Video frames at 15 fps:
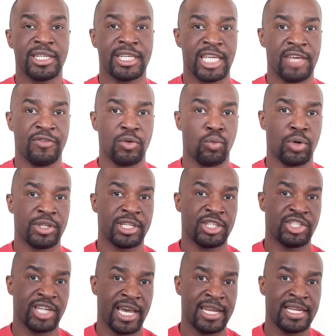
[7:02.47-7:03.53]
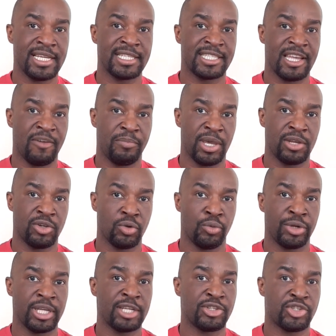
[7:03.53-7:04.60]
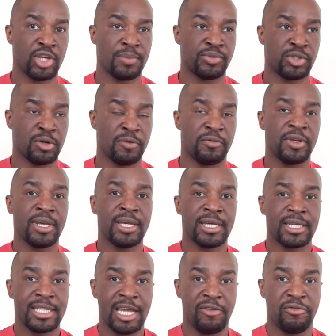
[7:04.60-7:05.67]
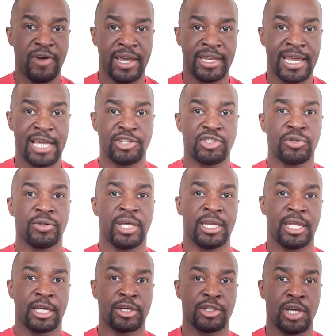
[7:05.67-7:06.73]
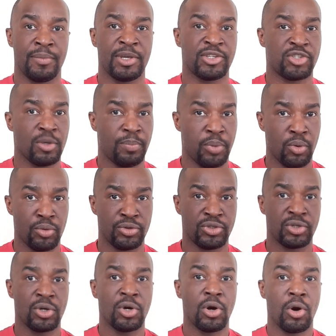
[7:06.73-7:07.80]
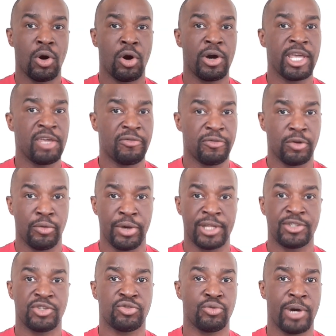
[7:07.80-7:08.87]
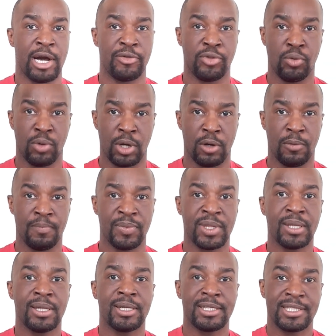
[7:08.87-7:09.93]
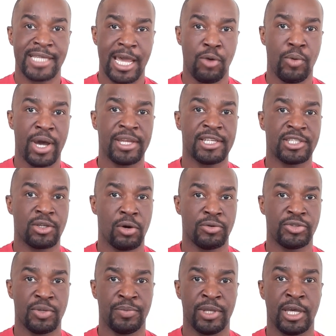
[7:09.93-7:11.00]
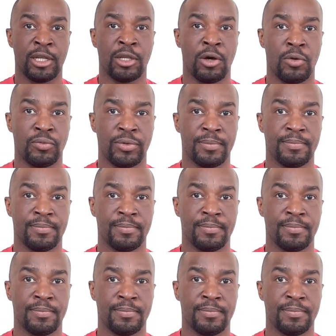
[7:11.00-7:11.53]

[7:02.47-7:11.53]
given what the Chinese have been doing in terms of their financial and economic support or influence throughout the world. Taiwan is going to be alone.